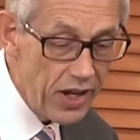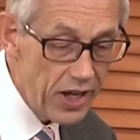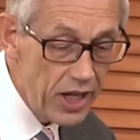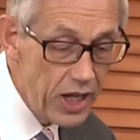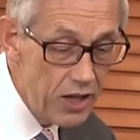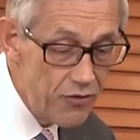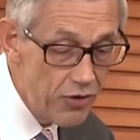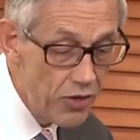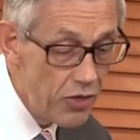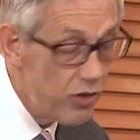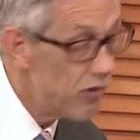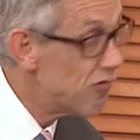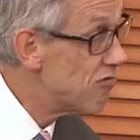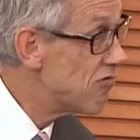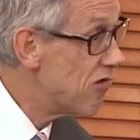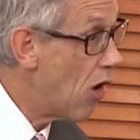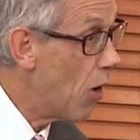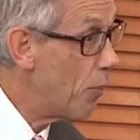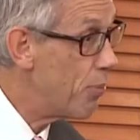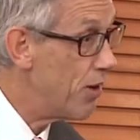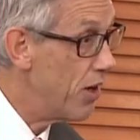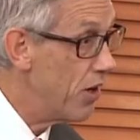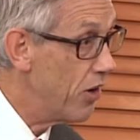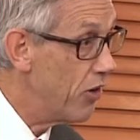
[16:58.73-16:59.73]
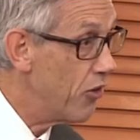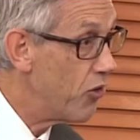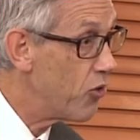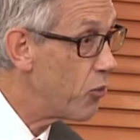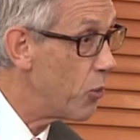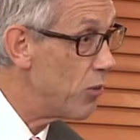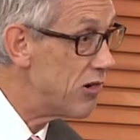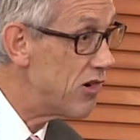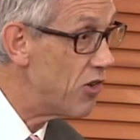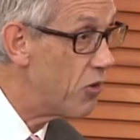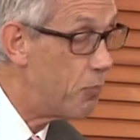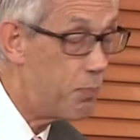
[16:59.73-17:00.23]
Even the robins
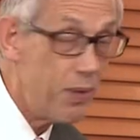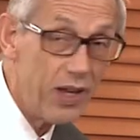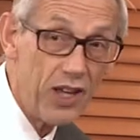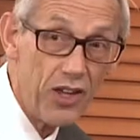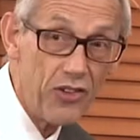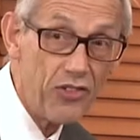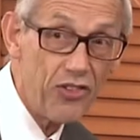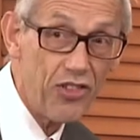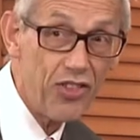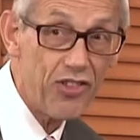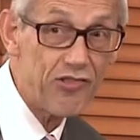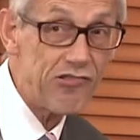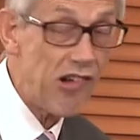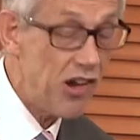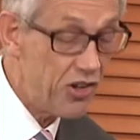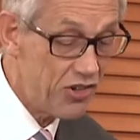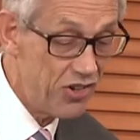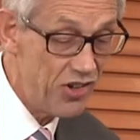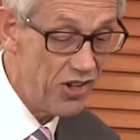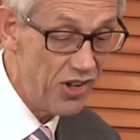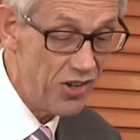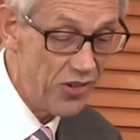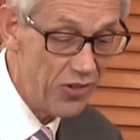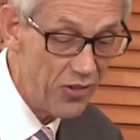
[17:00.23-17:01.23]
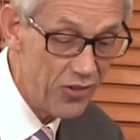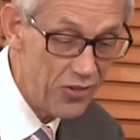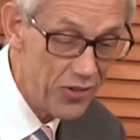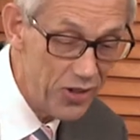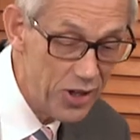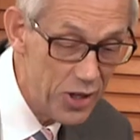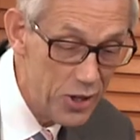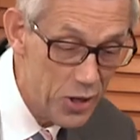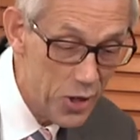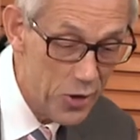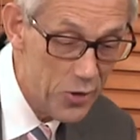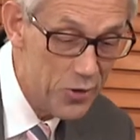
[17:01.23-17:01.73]
were as big as thrushes,
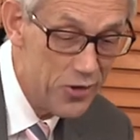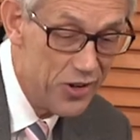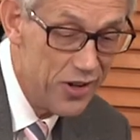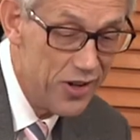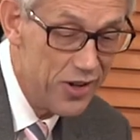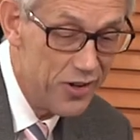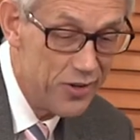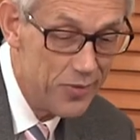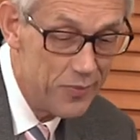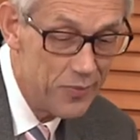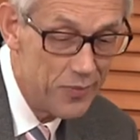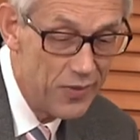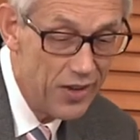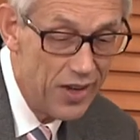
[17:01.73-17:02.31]
he noted,